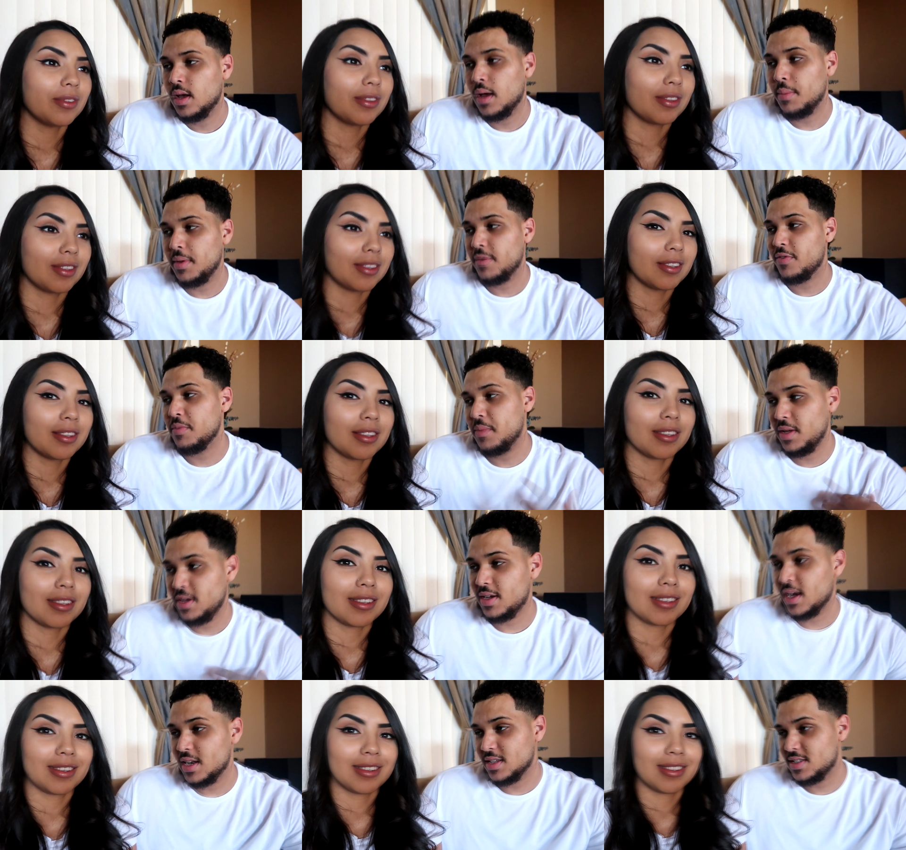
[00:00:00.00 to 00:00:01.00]
Speaker 1: I mean, for
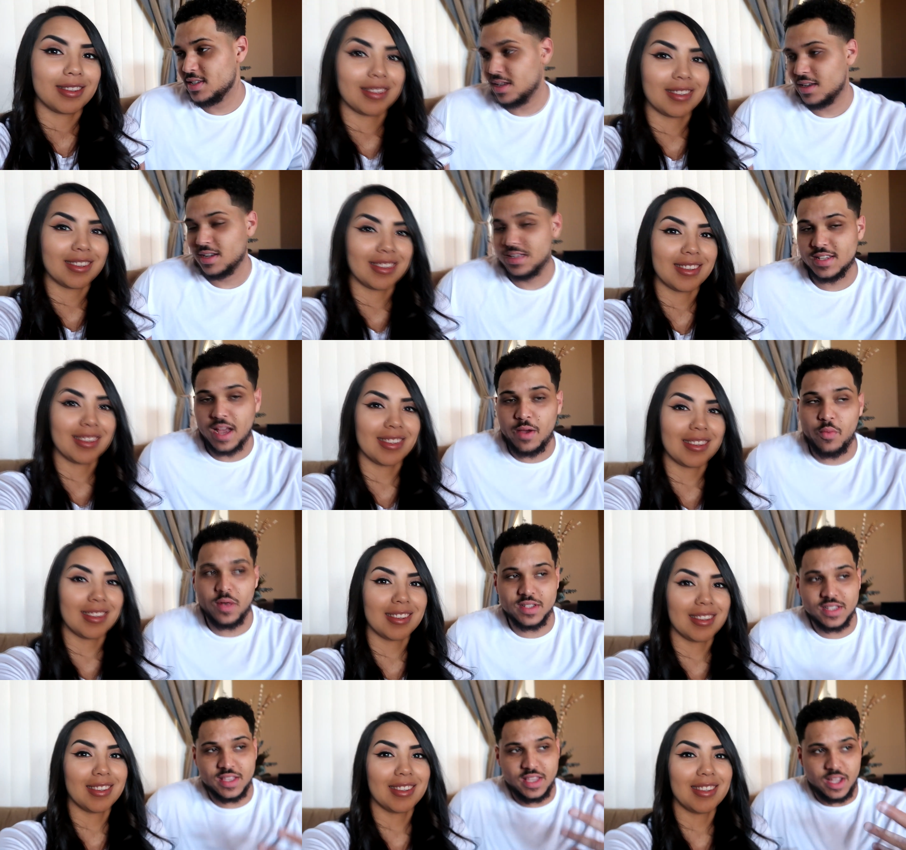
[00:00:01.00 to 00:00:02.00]
me, it kind of sucked because I
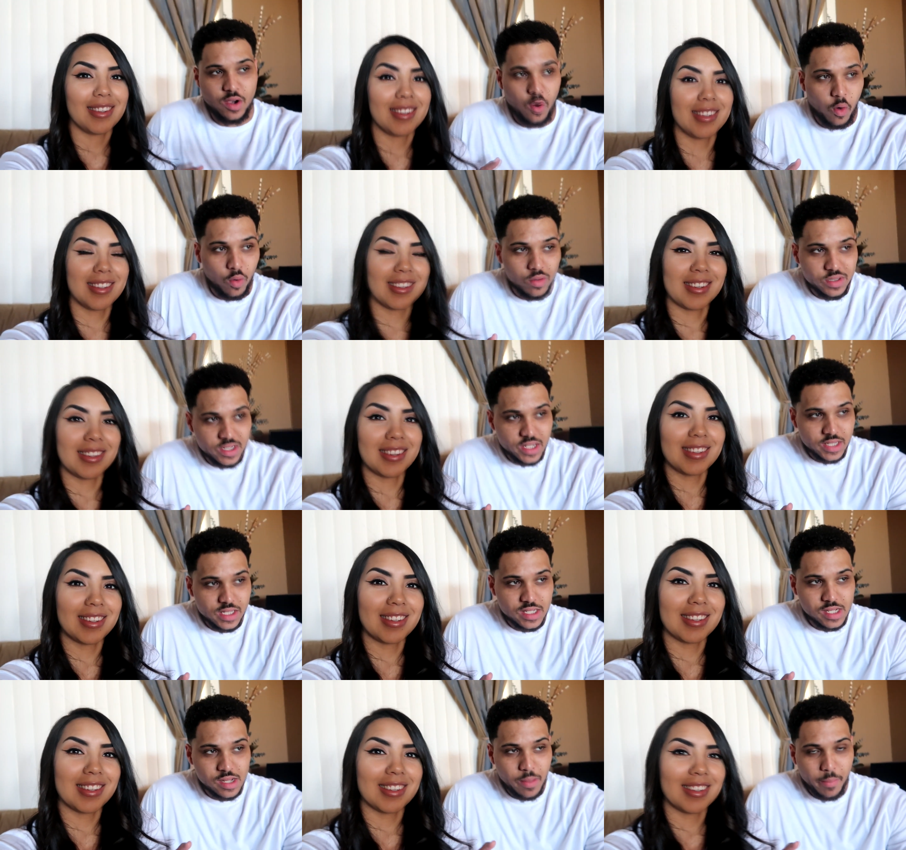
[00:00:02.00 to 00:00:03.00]
wasn't the
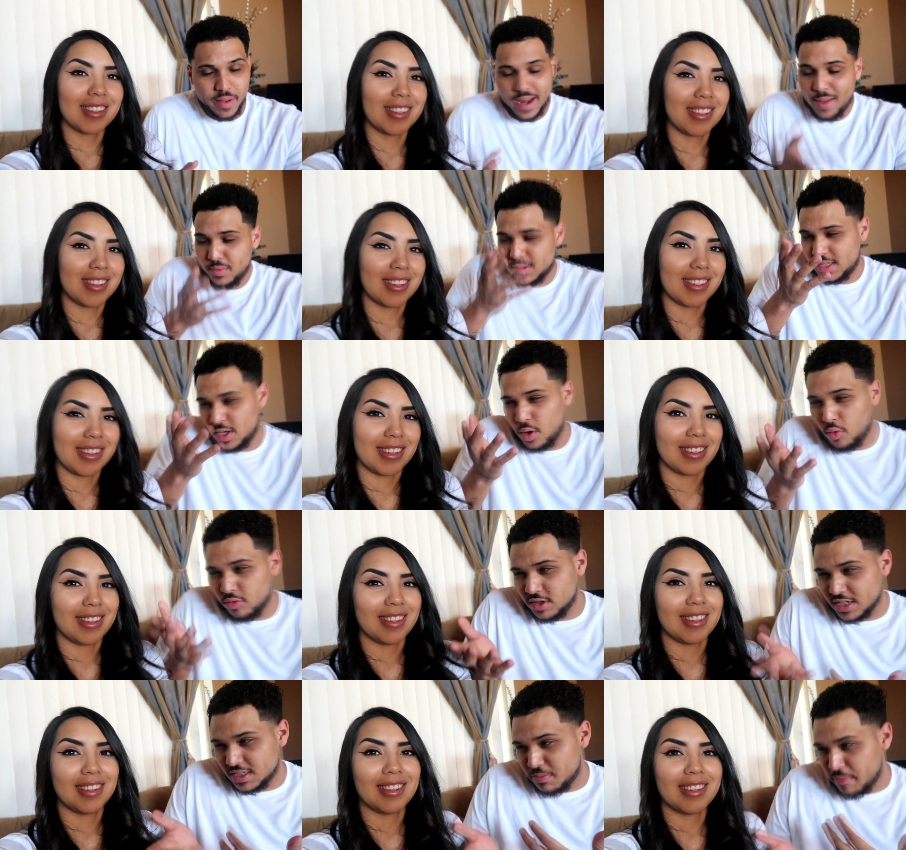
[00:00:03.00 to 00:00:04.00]
oldest, but I was the
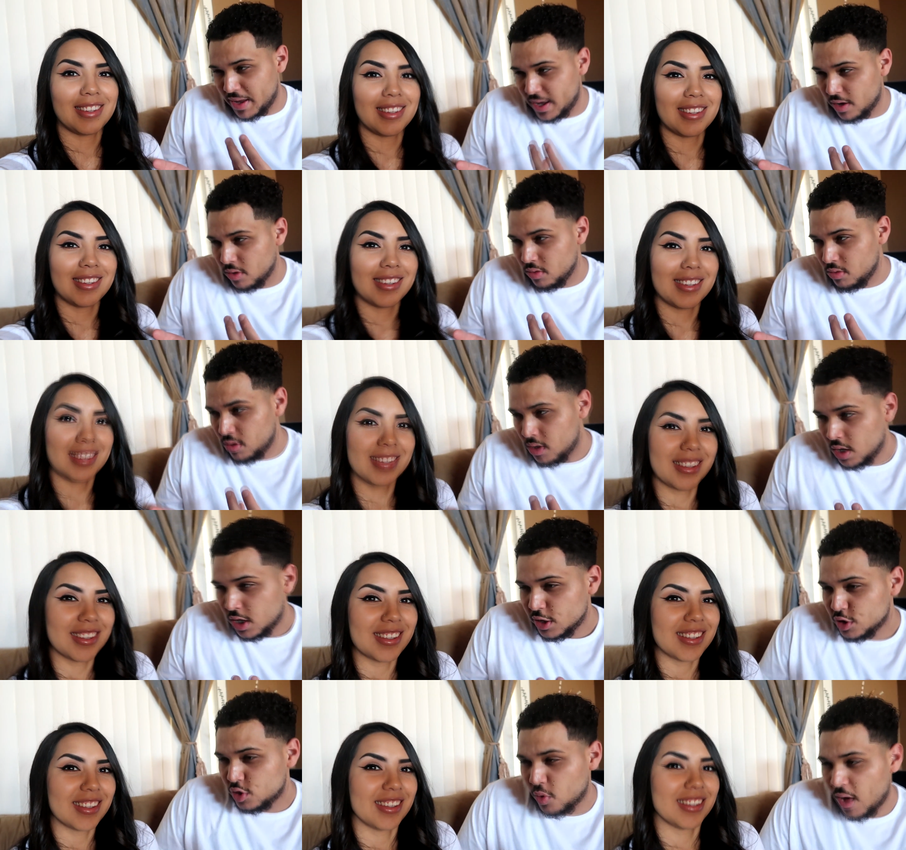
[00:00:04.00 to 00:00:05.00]
oldest male.
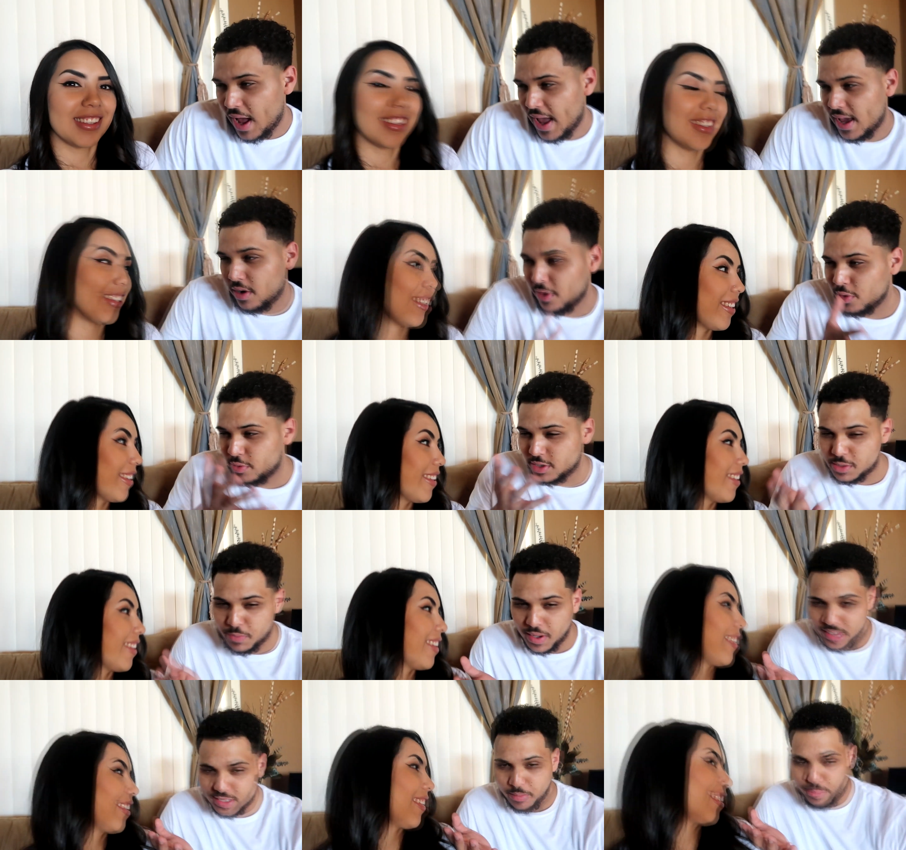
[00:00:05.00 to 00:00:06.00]
So I had all the
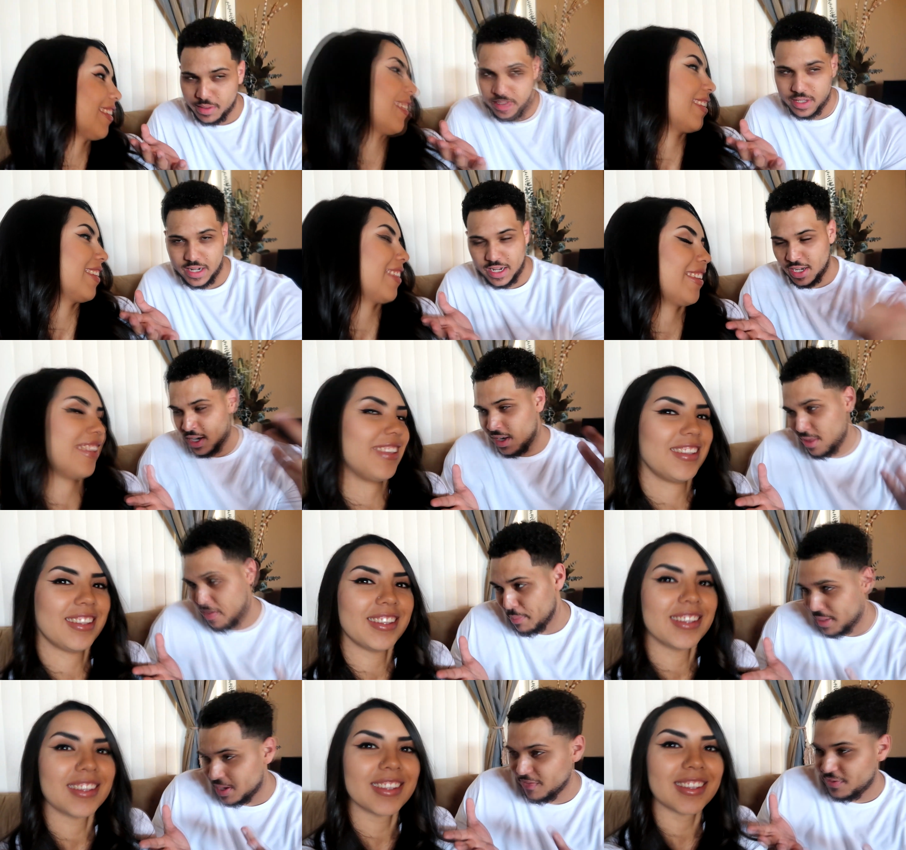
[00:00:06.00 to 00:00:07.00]
responsibility and none of
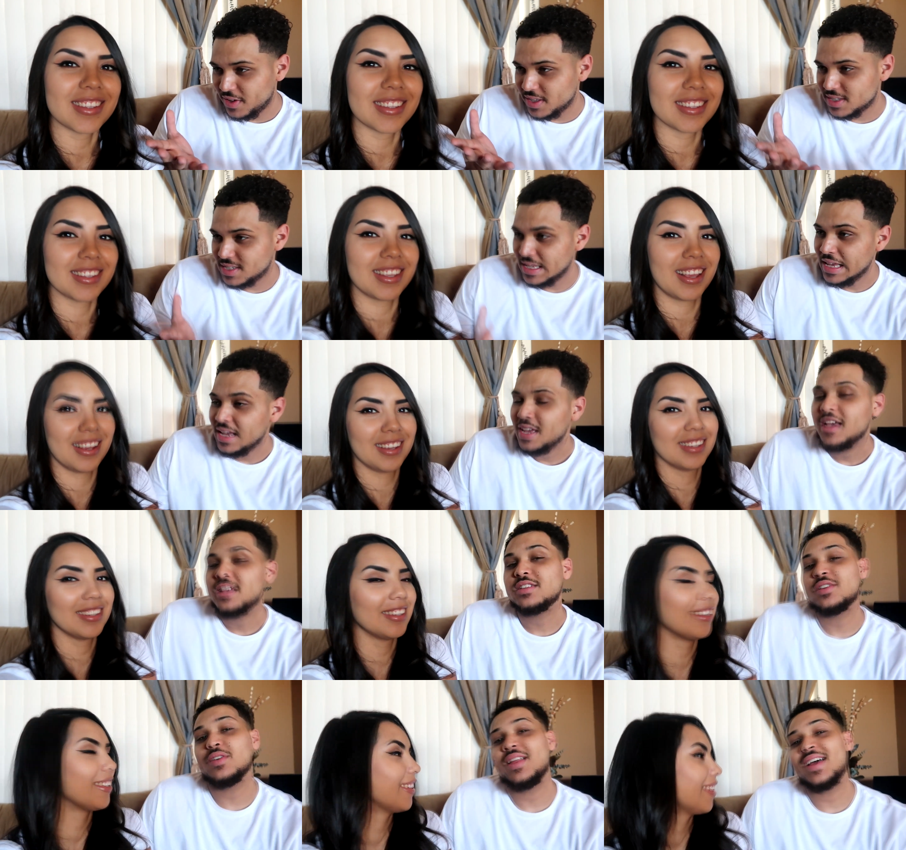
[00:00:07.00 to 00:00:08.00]
the benefits. Yeah.
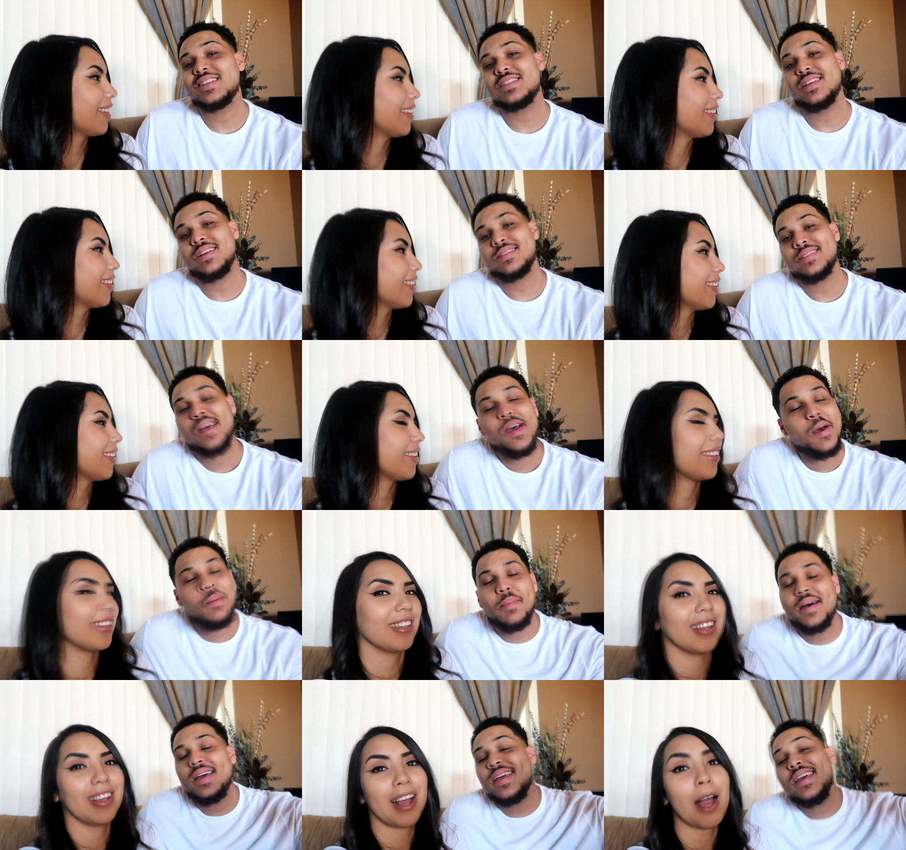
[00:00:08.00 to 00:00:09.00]
So that sucked.
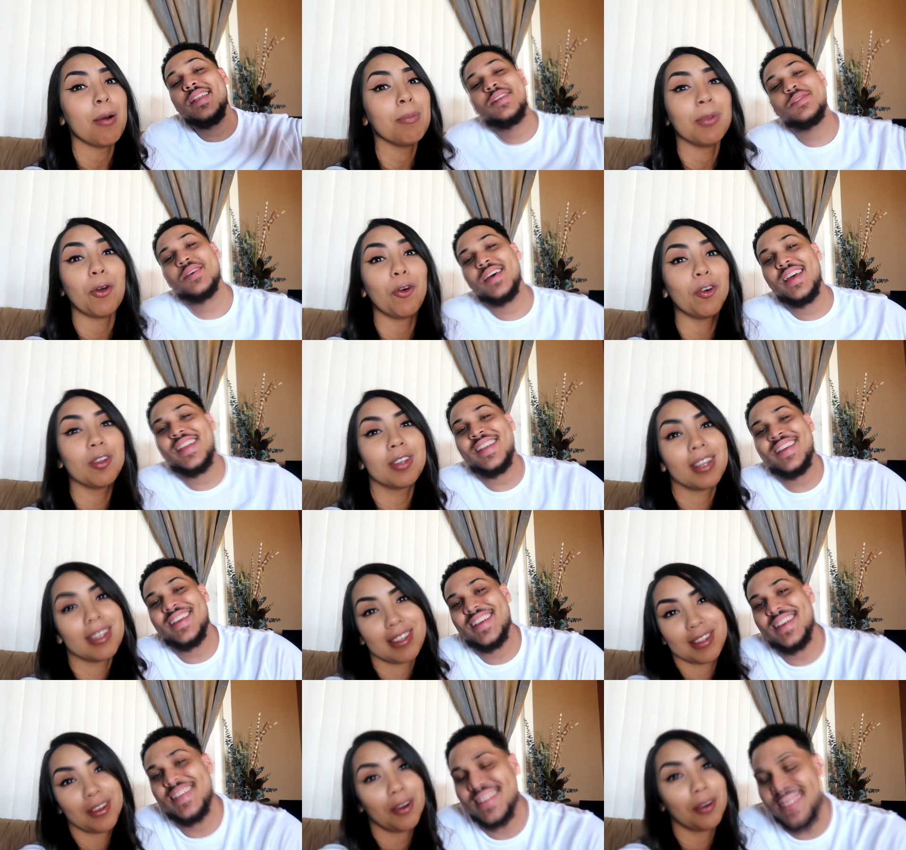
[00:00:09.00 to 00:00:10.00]
But I'm the oldest,